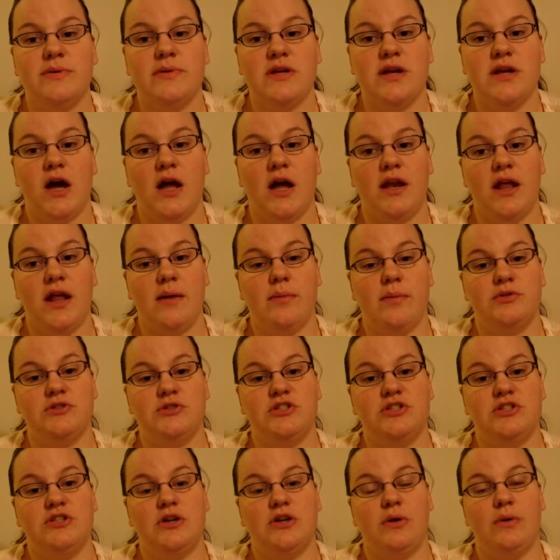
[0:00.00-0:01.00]
be unable
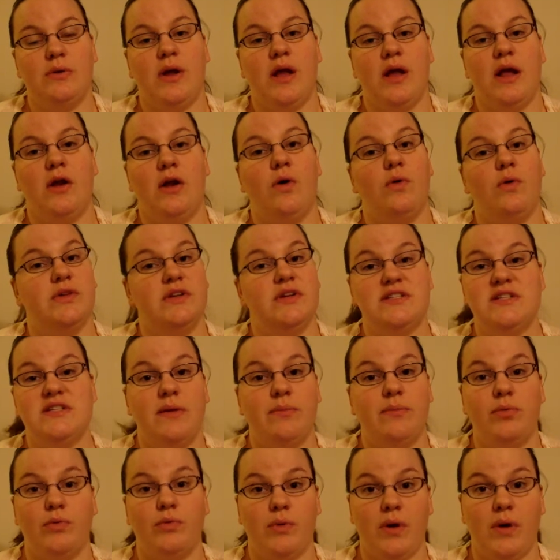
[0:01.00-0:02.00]
to donate only
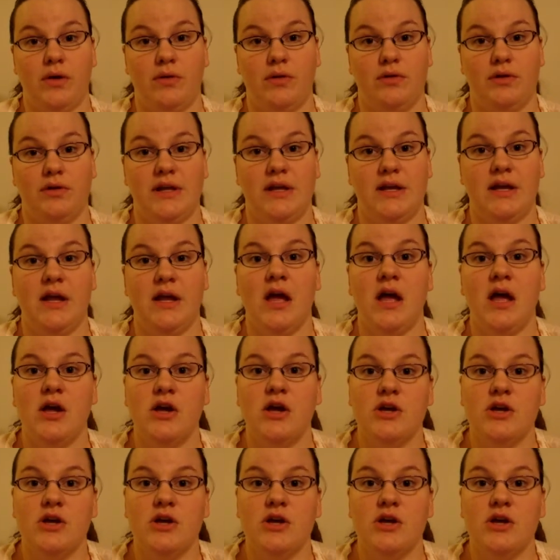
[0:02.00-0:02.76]
temporarily.